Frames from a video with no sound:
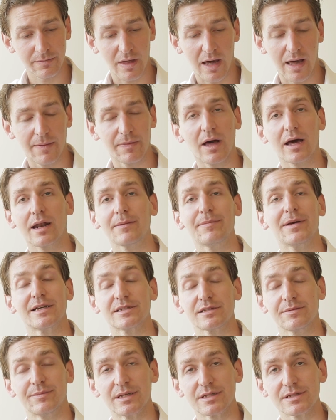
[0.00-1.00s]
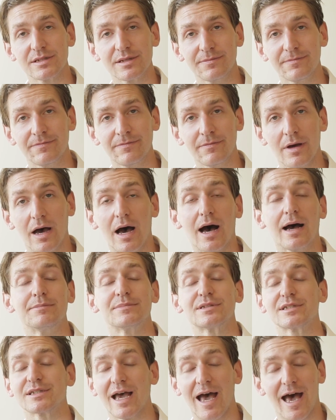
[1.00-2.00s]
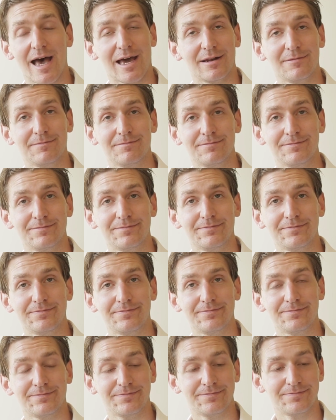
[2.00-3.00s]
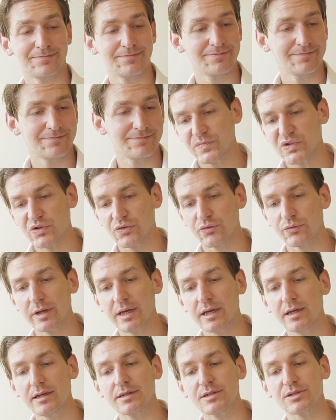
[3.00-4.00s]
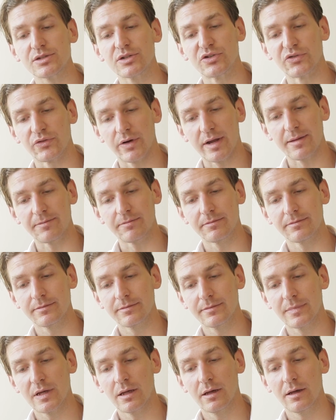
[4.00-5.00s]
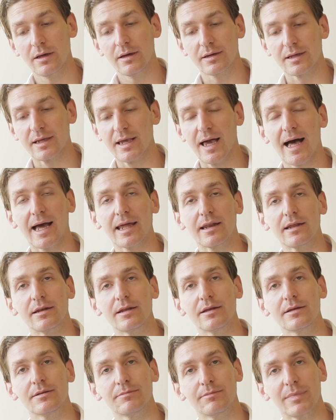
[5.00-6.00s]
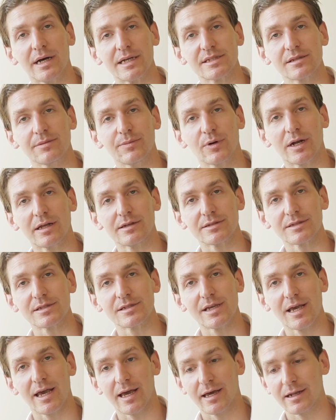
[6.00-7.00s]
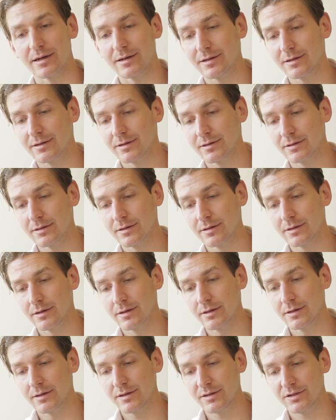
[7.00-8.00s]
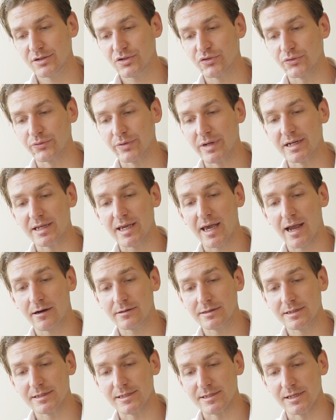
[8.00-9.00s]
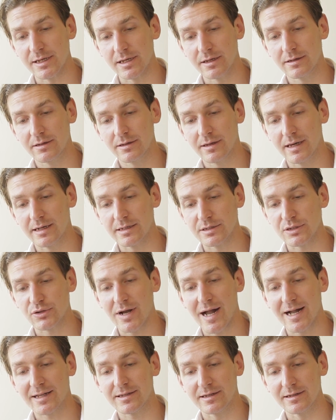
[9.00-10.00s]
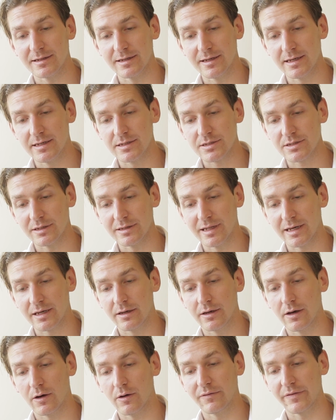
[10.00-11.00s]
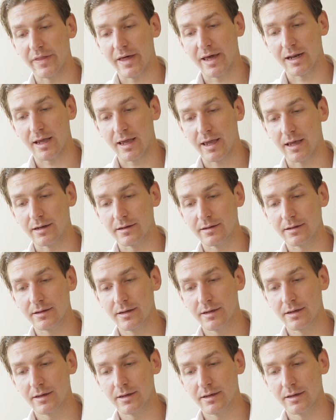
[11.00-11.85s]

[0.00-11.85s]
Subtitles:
I'm not a pessimist. I'm sad. To read is to dream, guided by someone else's hand. To read carelessly and distractedly is to let go of that hand.